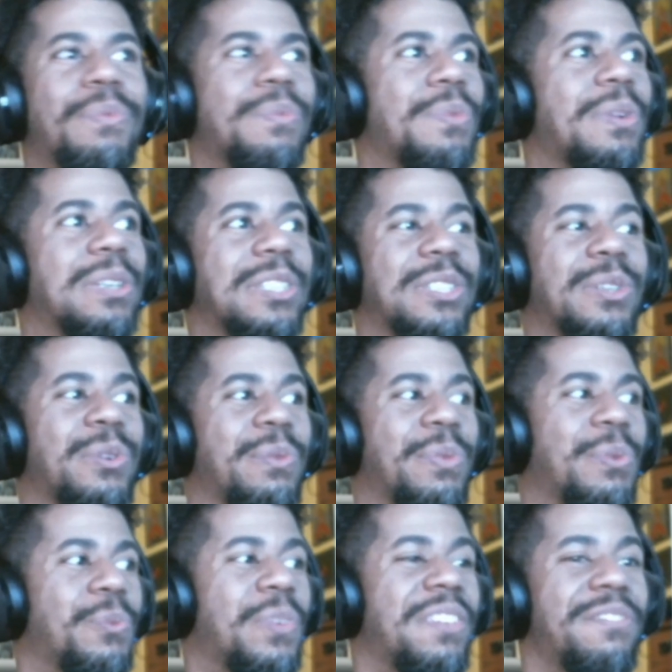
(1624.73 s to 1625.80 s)
we've
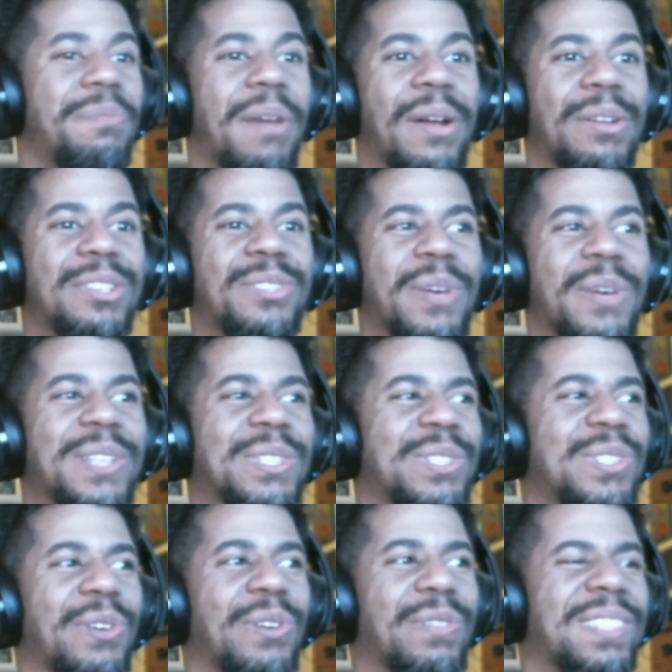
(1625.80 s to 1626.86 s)
barely scratched the
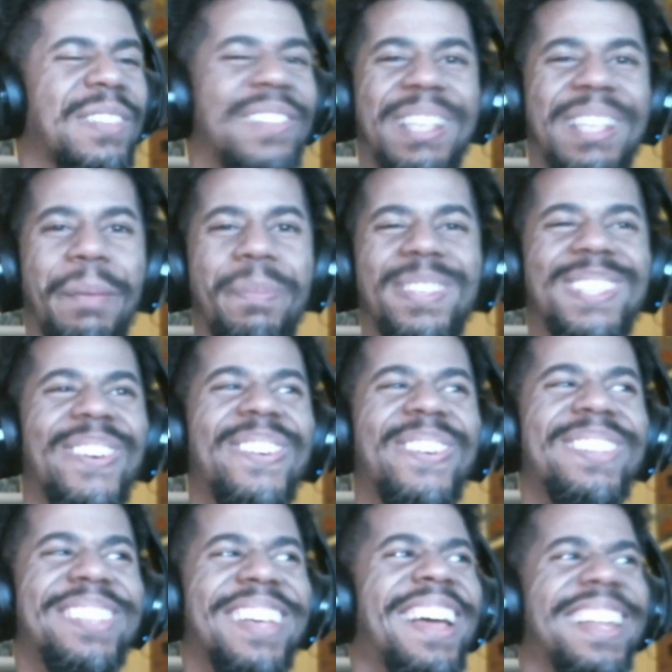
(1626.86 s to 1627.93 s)
surface of these
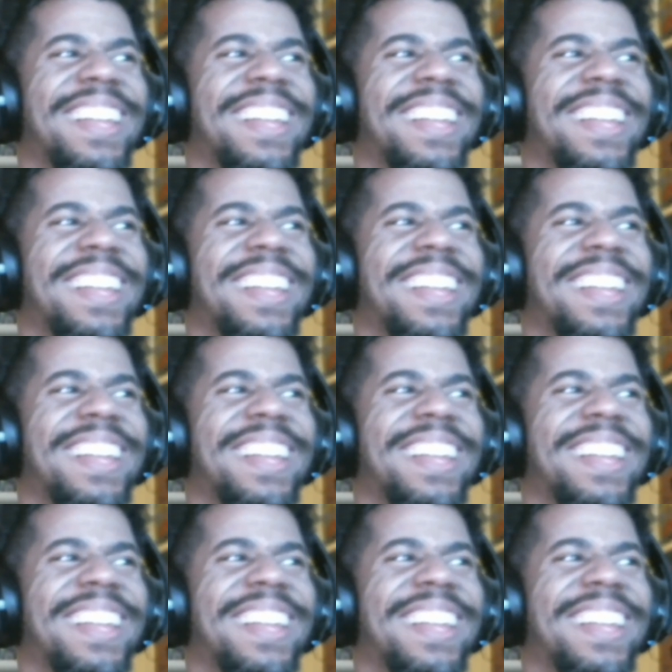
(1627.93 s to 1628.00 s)
episodes.